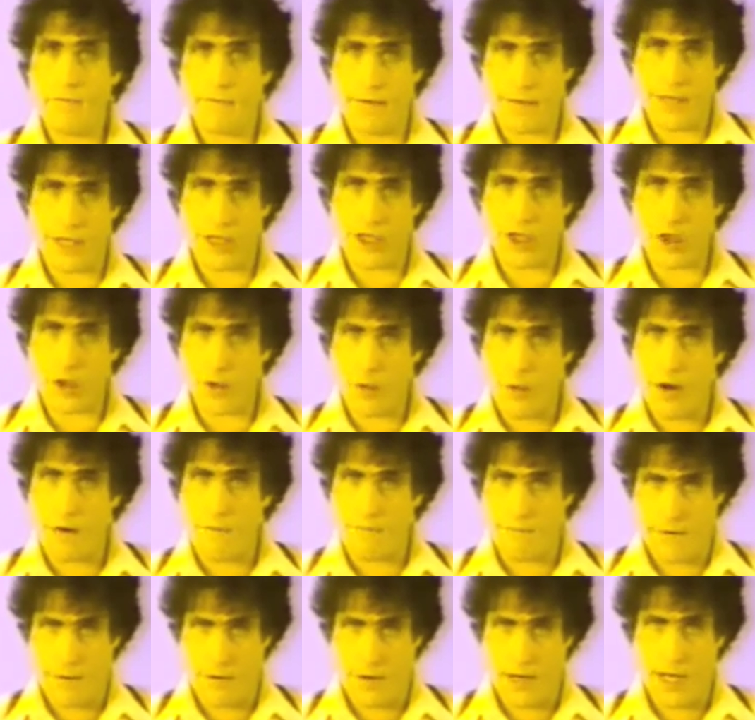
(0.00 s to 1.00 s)
For the
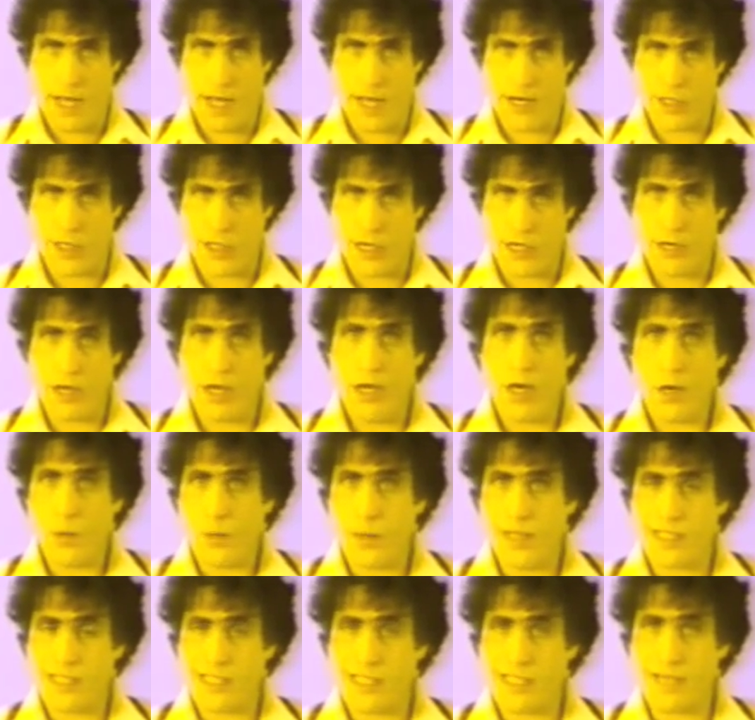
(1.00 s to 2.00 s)
short variation,
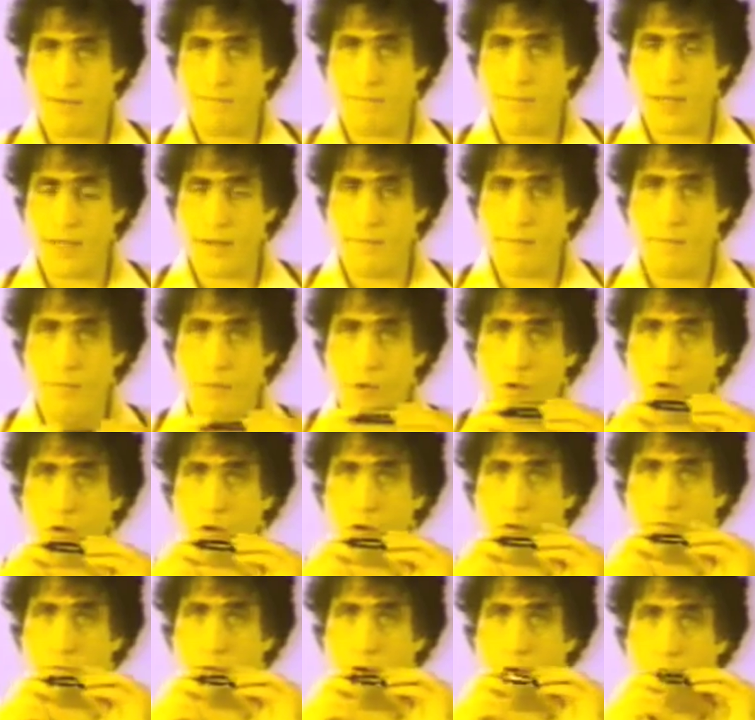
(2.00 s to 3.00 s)
we'll simply
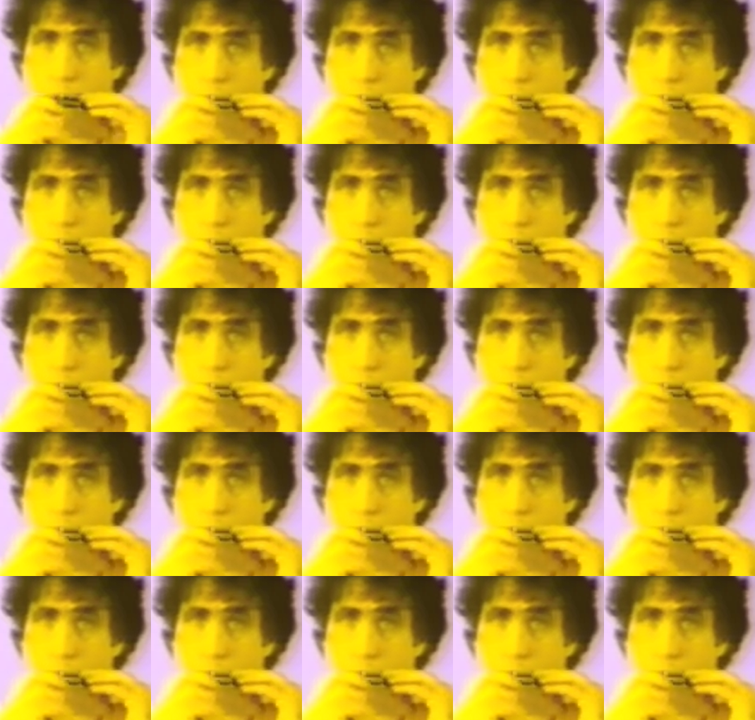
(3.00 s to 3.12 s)
move